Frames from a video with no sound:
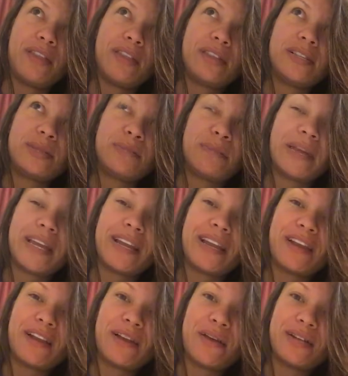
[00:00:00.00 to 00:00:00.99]
speed.
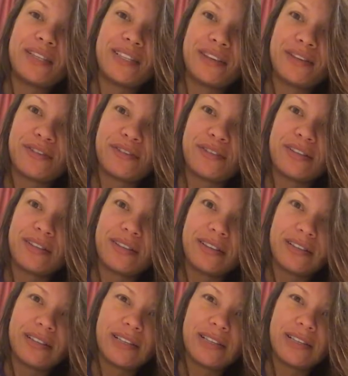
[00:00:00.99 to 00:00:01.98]
I noticed there's
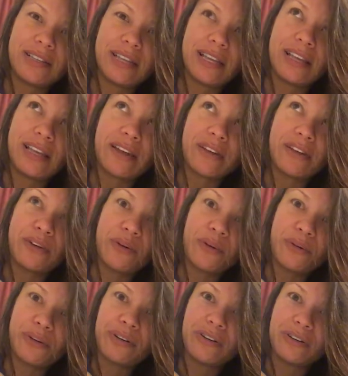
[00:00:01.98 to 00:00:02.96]
in the
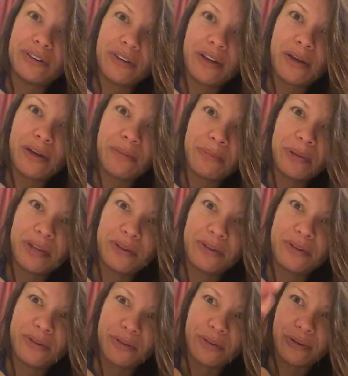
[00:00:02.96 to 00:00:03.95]
corner up
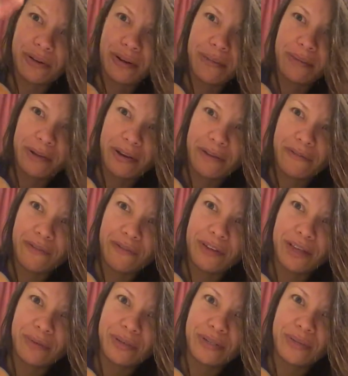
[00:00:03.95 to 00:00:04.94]
here or up here, I
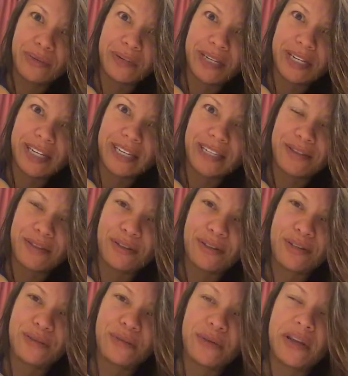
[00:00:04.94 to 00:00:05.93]
forget which one it is on
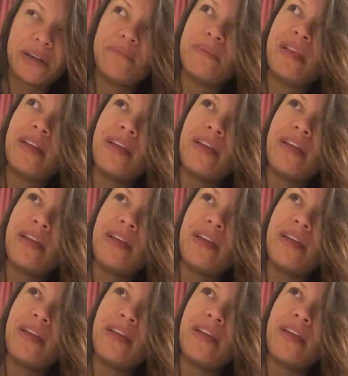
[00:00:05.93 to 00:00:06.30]
the screen.